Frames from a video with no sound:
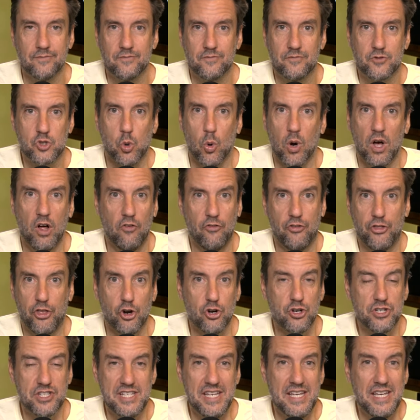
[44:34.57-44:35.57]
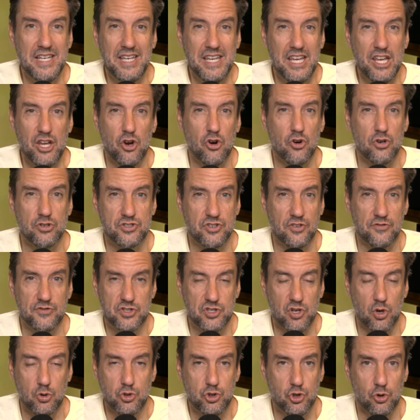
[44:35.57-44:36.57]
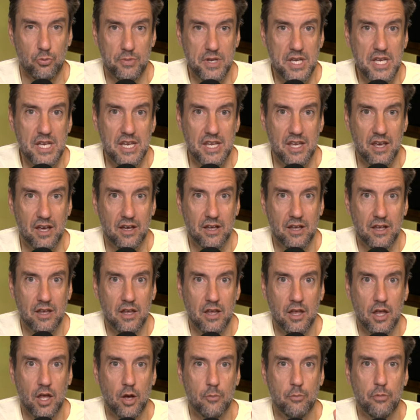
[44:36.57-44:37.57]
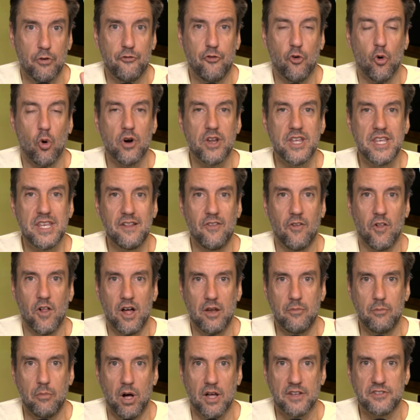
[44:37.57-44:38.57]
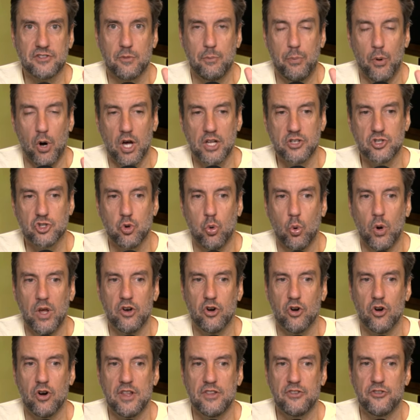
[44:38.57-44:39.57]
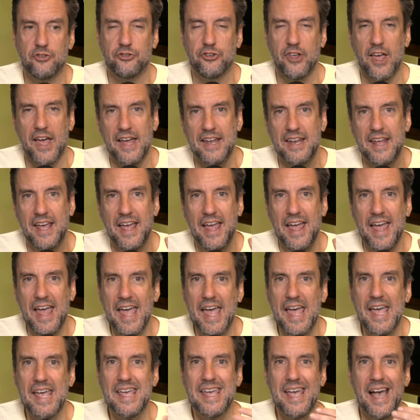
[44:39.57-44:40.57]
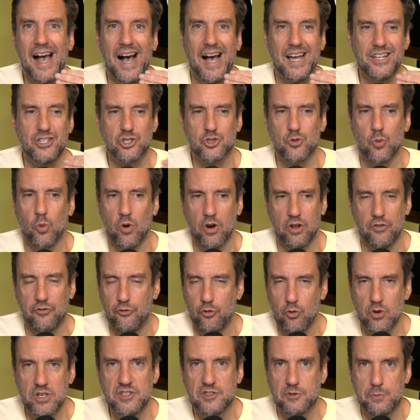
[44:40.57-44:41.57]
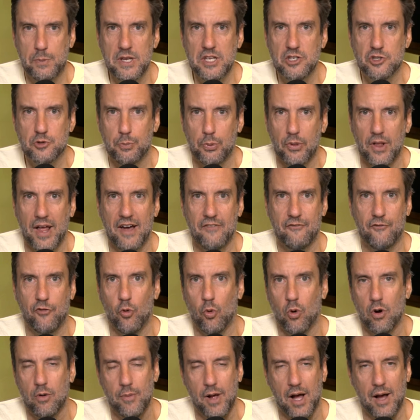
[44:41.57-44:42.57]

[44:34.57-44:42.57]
12, 13 years of social media, before Elon Musk bought Twitter and said, hey, I just want a free speech platform.